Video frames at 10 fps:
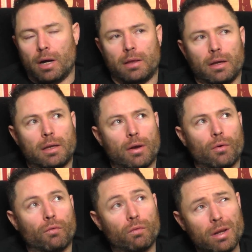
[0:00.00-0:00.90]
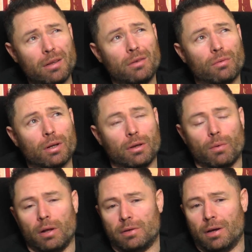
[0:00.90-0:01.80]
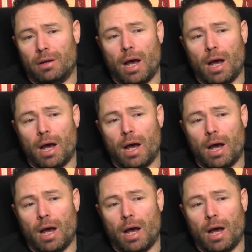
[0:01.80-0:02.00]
I think they were really, really well done.